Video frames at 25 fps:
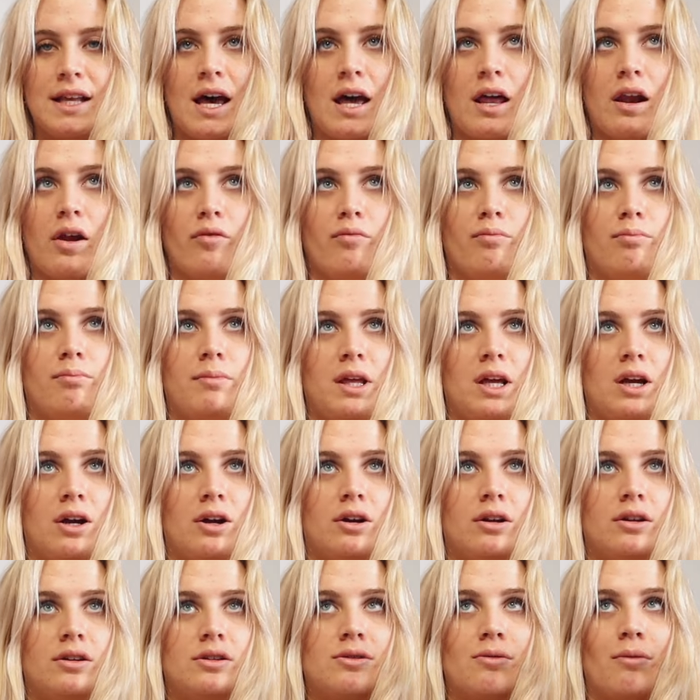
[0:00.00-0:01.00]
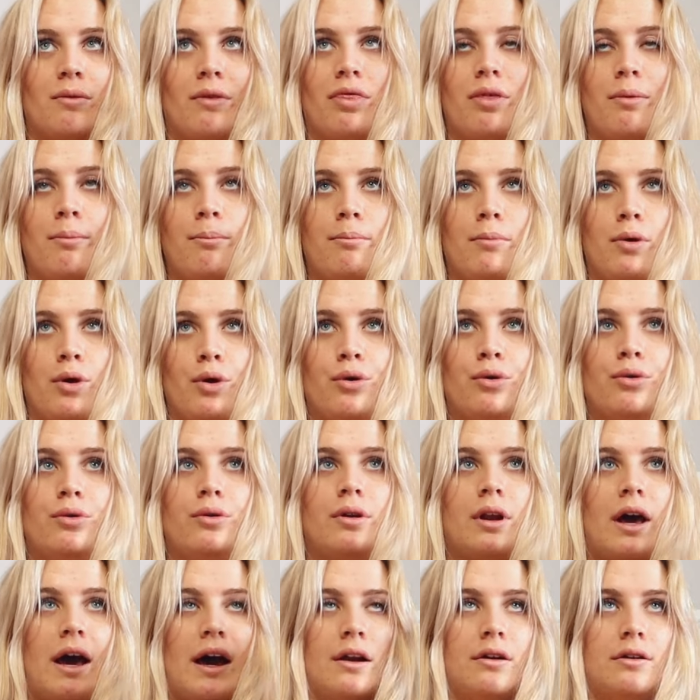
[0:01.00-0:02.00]
set of mirrors with the
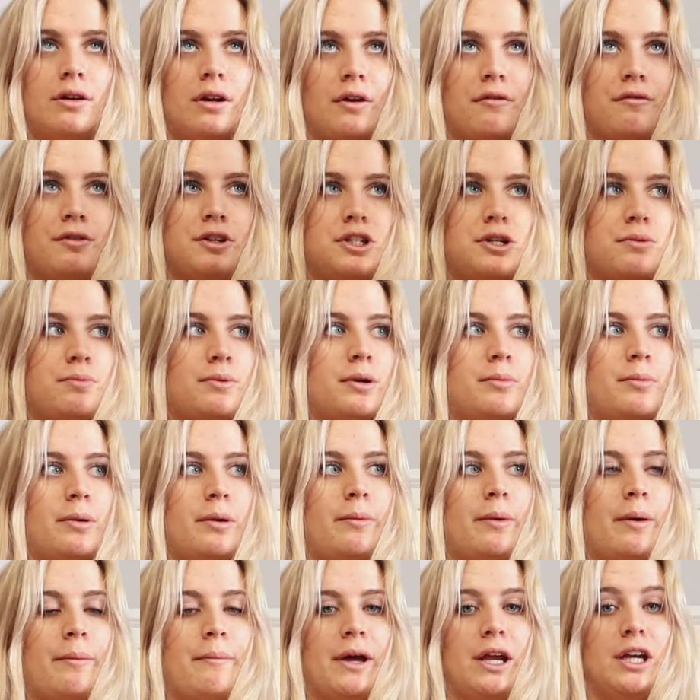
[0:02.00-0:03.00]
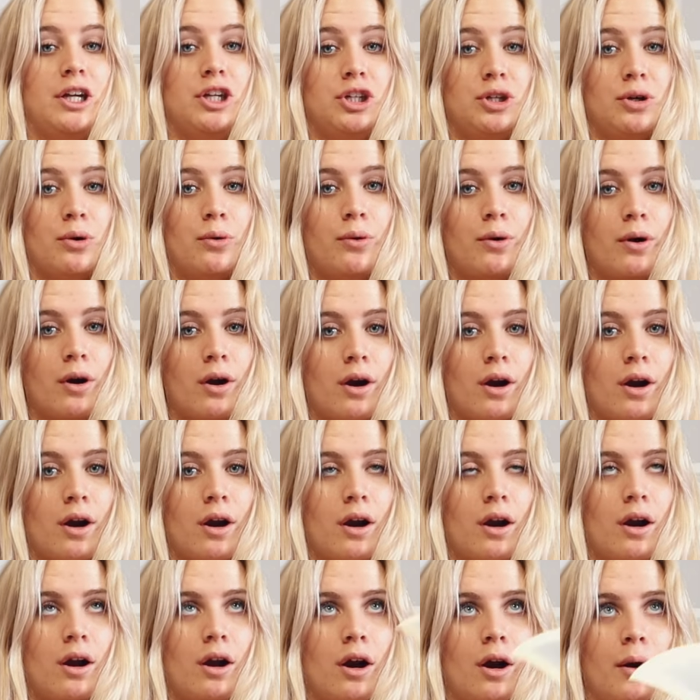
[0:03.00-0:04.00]
moon. I don't know if I should put them above my
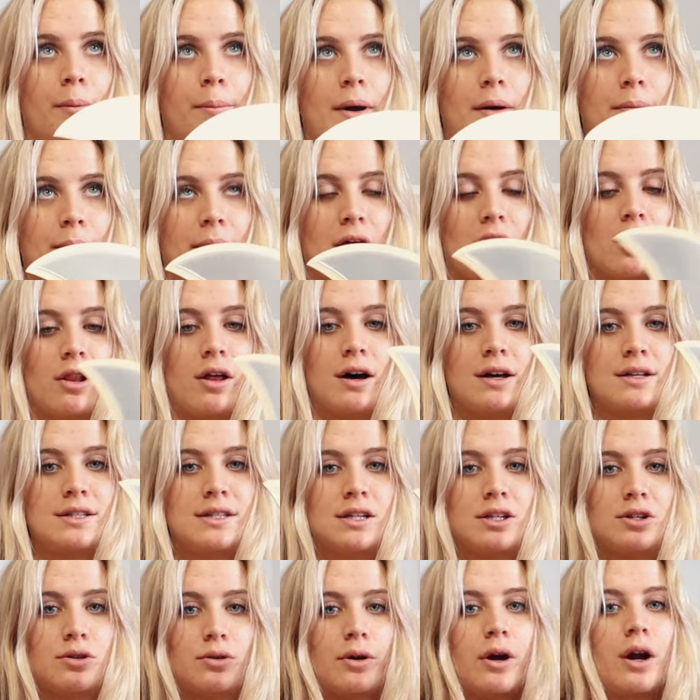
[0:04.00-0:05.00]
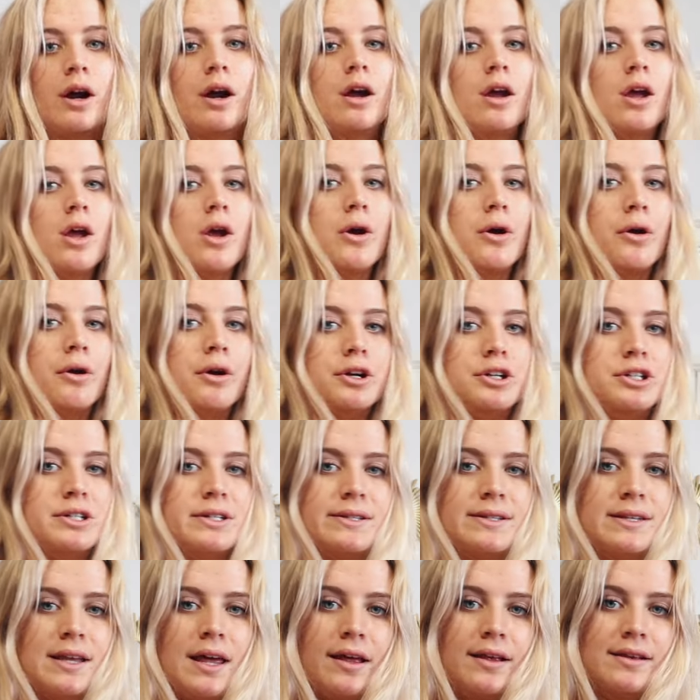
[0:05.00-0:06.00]
door or above my closet door or
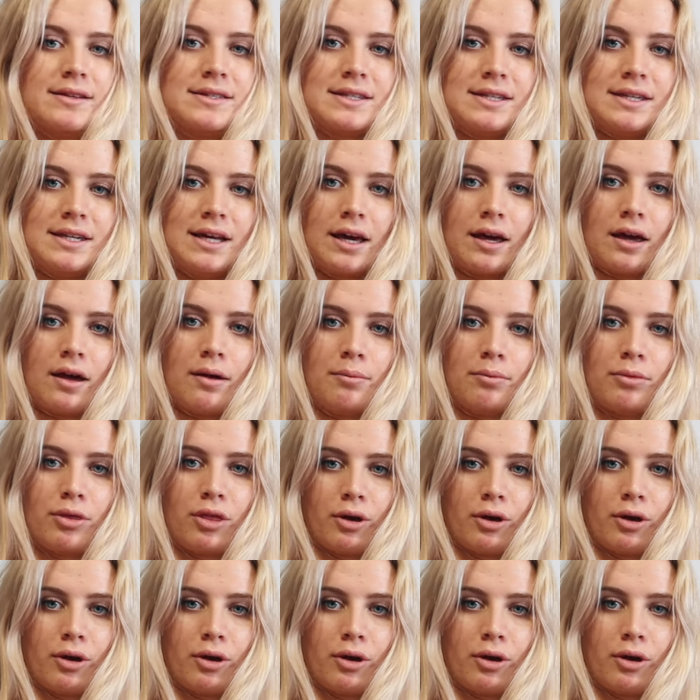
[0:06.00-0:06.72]
just like stick them